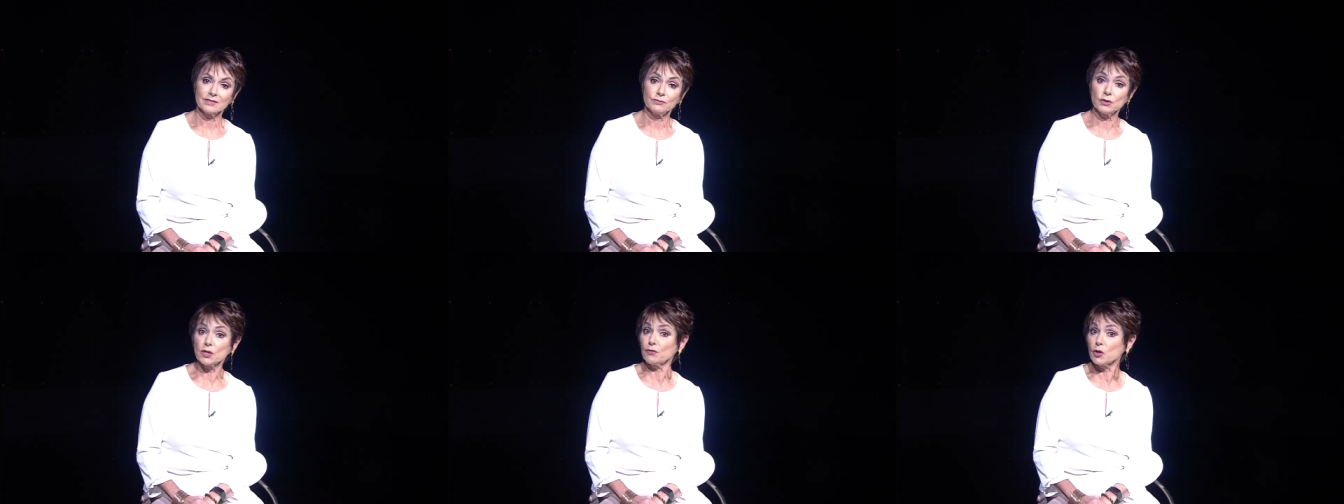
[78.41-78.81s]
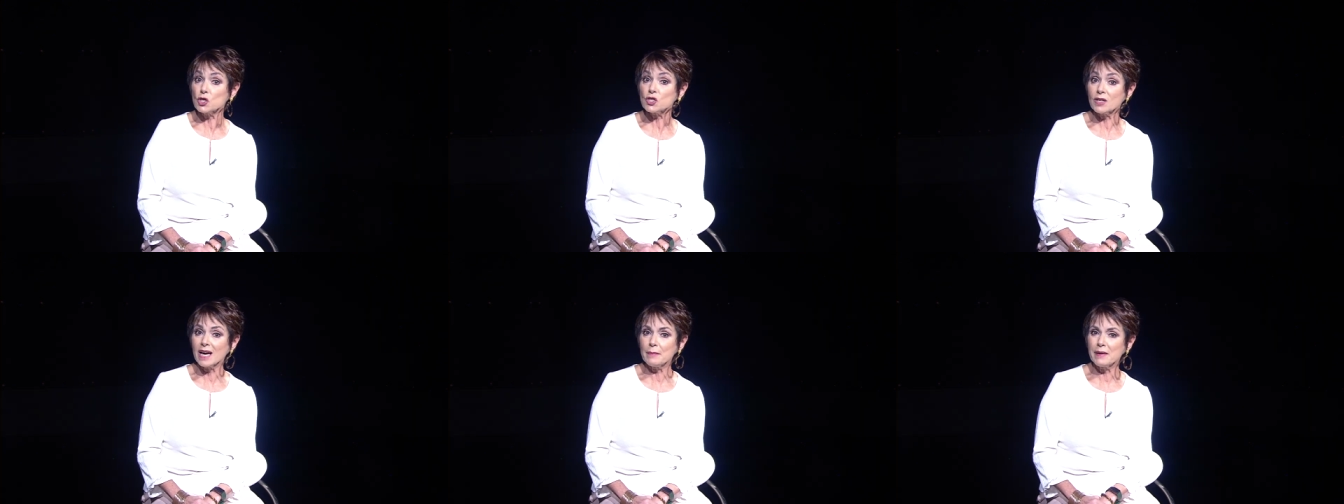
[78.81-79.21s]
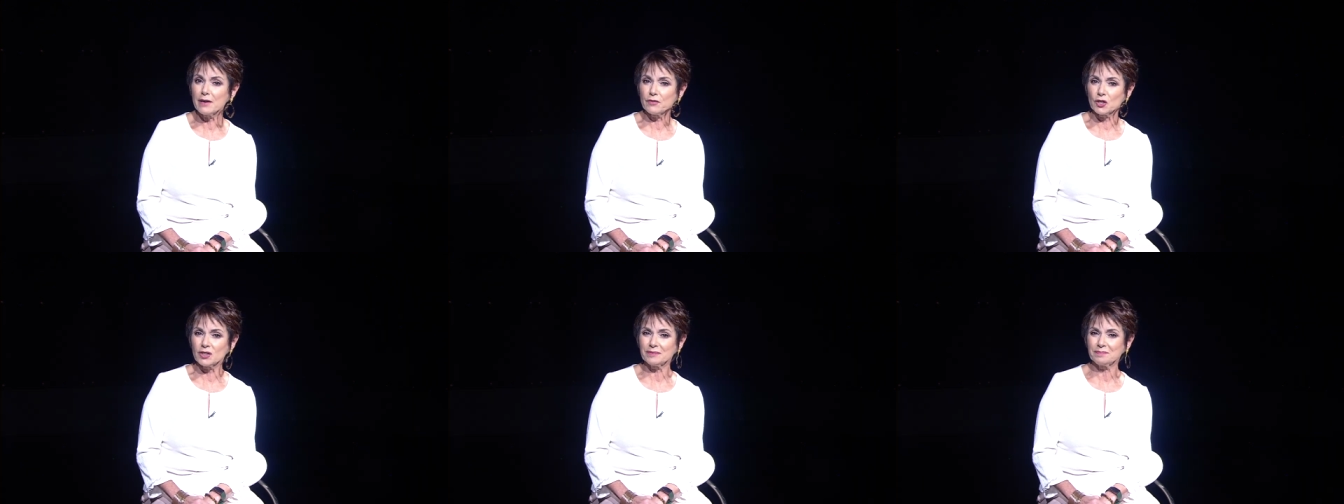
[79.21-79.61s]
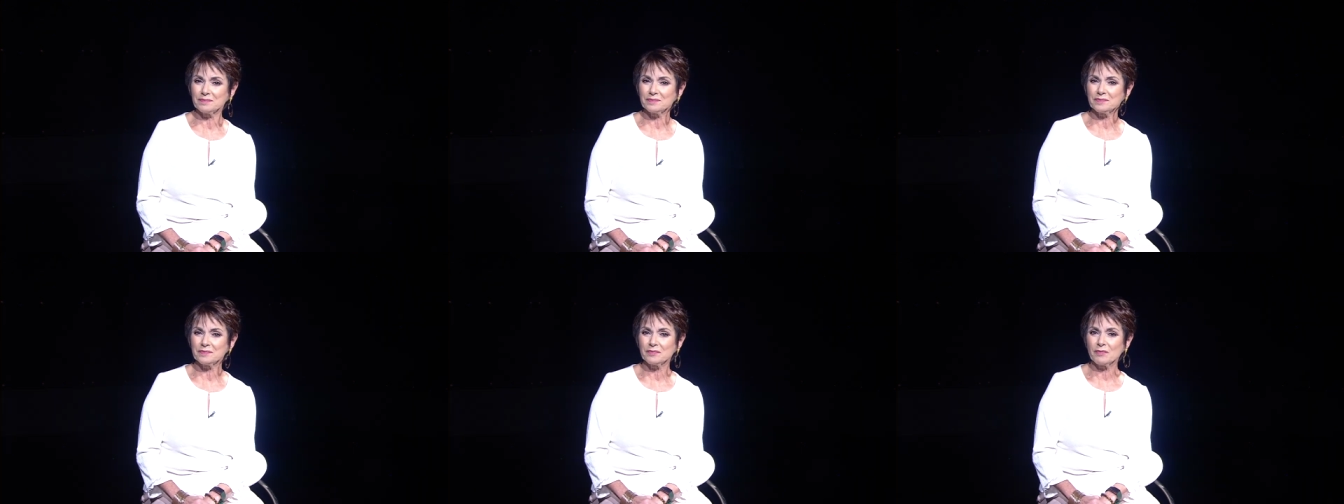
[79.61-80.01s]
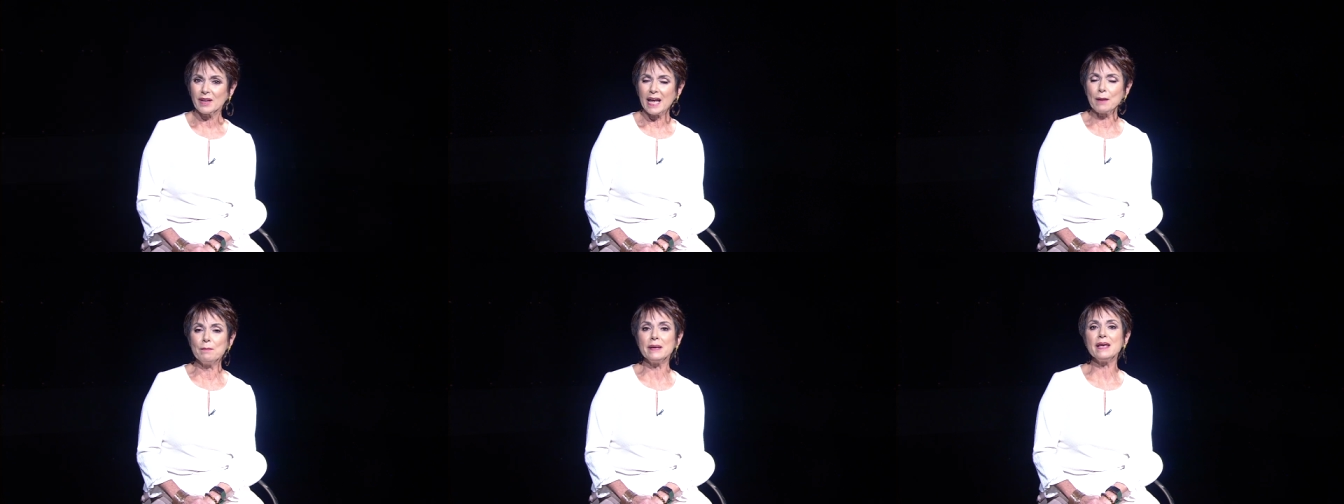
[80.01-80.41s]
for the first time ever
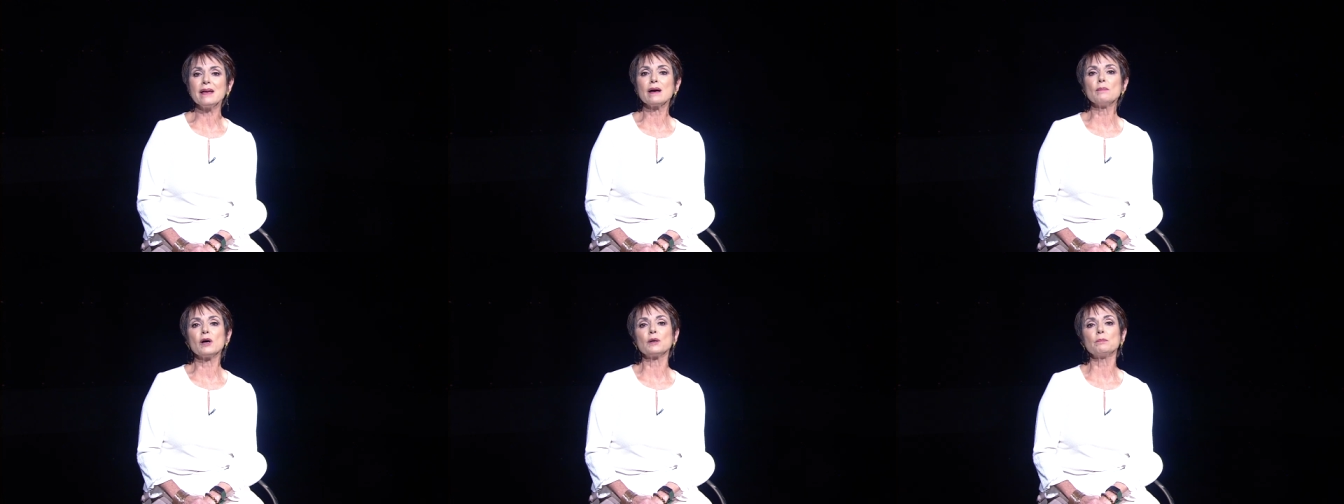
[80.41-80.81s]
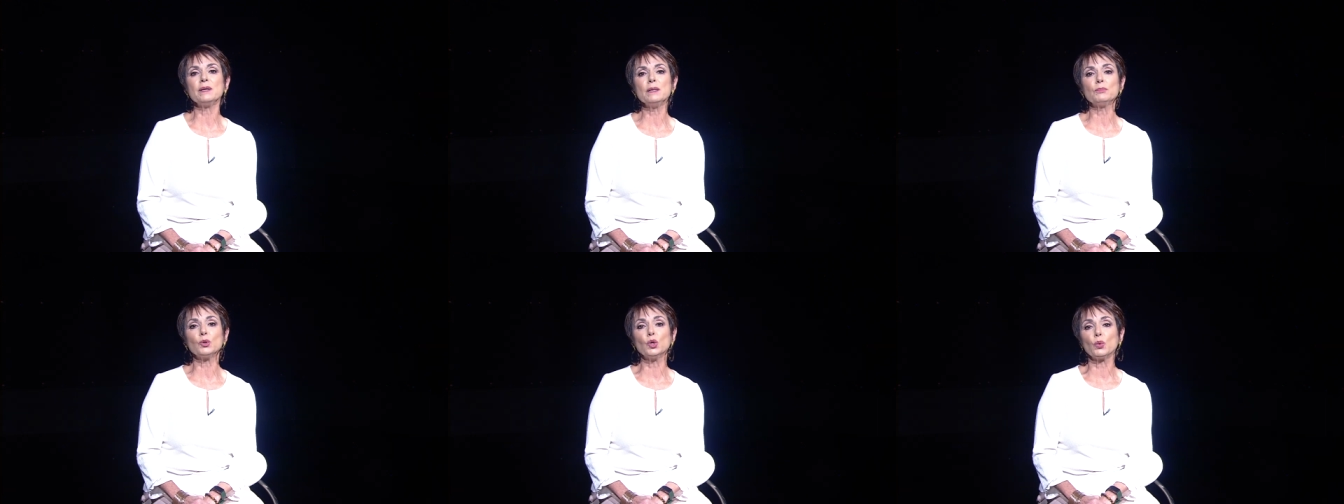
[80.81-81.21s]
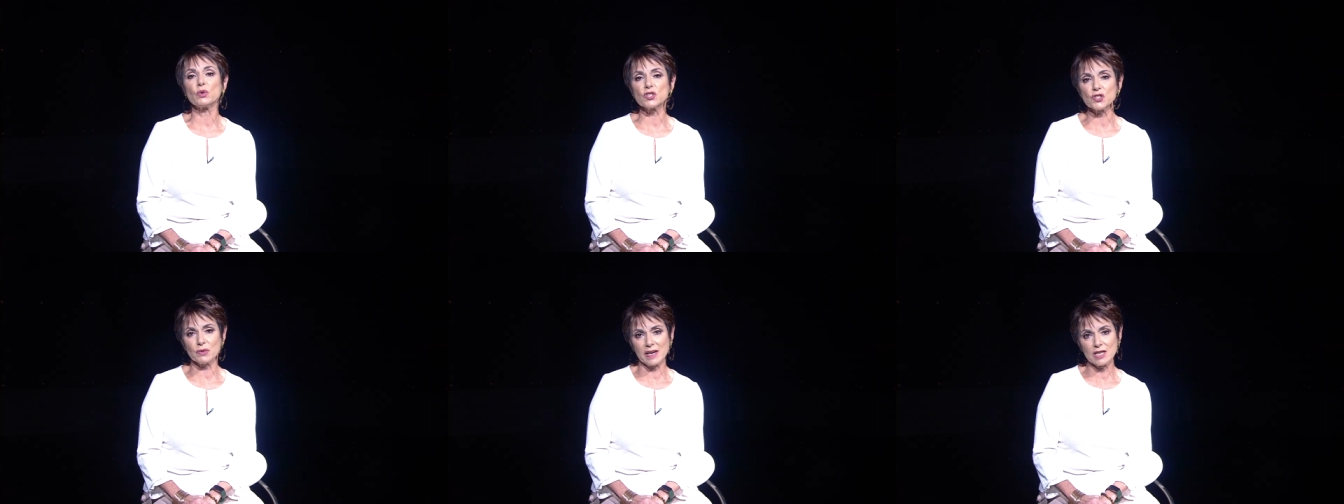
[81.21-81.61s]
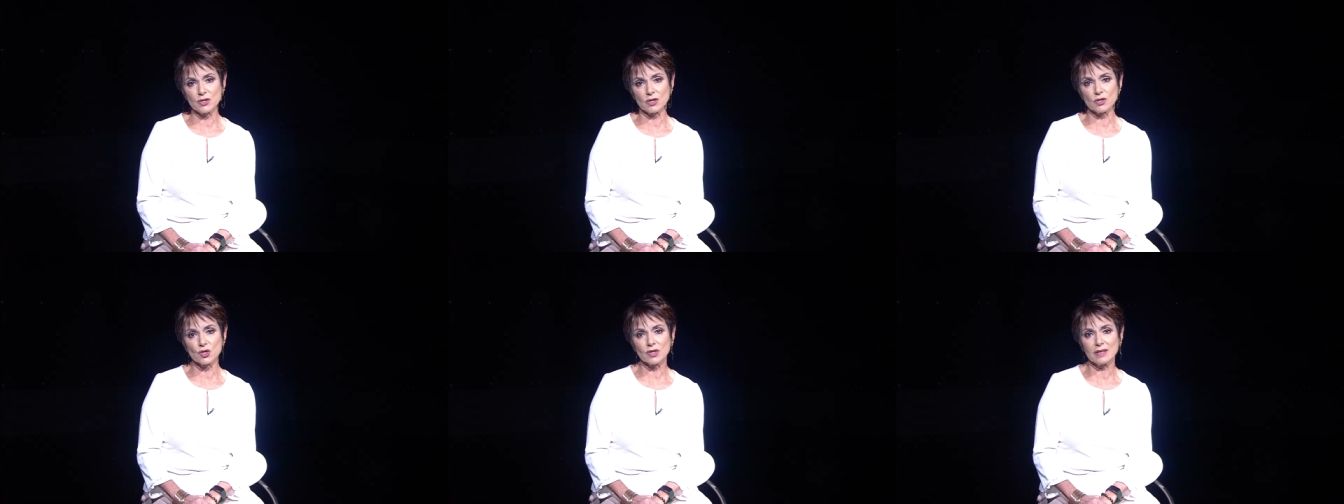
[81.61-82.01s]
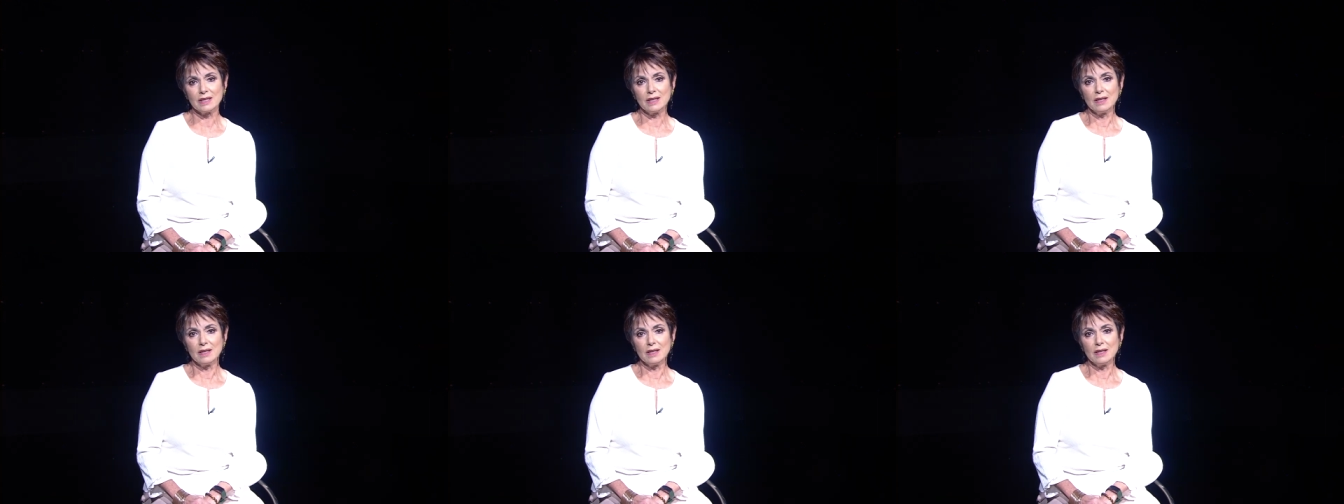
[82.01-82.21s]
and being among people who were strangers